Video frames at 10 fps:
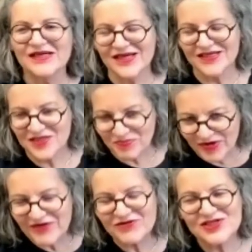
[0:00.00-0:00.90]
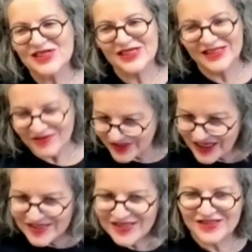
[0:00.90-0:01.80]
Yes, previously.
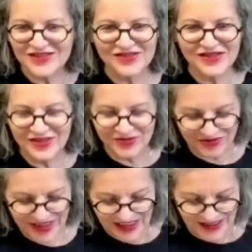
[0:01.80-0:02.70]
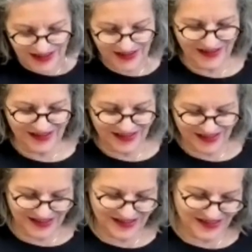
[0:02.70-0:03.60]
Yes, you really,
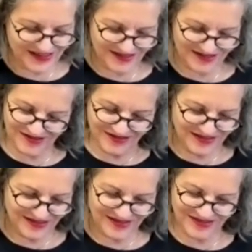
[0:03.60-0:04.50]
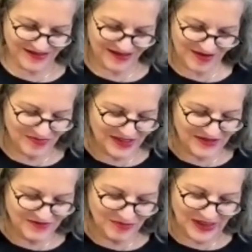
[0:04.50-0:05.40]
that's
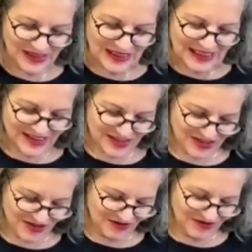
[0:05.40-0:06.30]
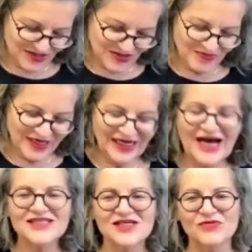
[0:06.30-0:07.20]
unbelievable. So my
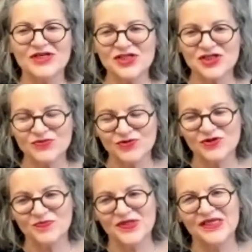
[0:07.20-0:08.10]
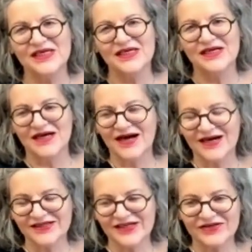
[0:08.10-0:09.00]
last question would be:
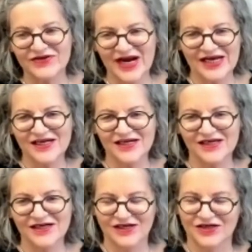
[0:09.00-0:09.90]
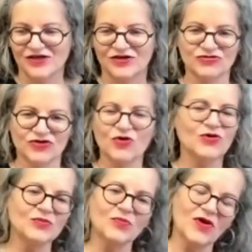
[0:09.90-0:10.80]
are there any
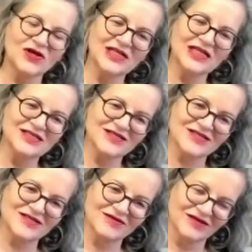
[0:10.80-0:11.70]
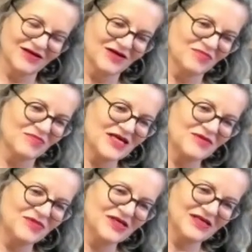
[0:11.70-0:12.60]
role models,
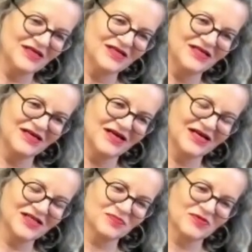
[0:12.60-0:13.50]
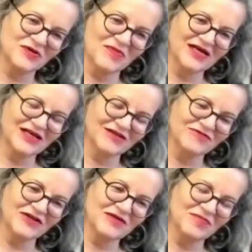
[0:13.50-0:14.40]
maybe in experimental
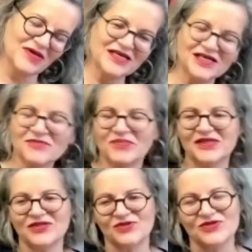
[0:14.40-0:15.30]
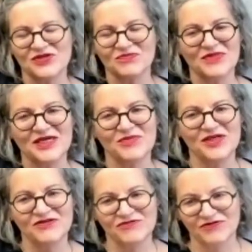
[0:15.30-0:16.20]
filmmaking, but also
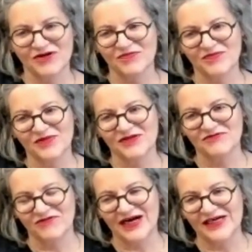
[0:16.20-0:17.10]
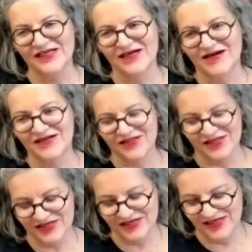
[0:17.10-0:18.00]
maybe from the fine
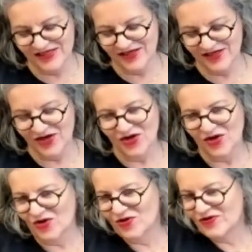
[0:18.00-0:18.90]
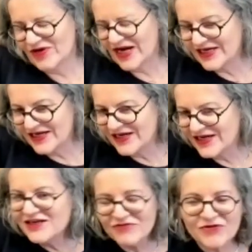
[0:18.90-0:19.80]
art scene, or
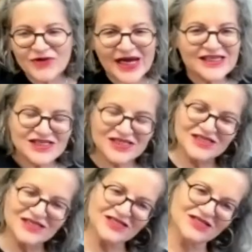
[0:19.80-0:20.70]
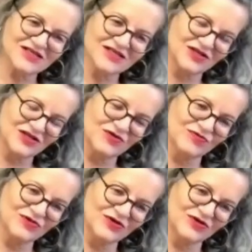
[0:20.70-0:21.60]
any influences
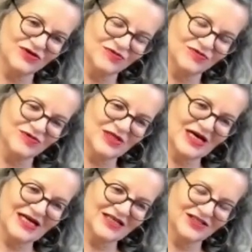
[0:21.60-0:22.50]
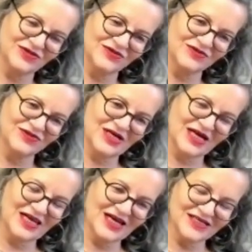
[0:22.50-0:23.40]
you would like to
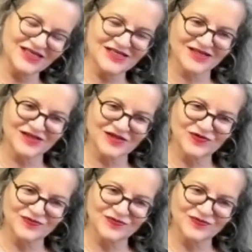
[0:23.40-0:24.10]
tell us?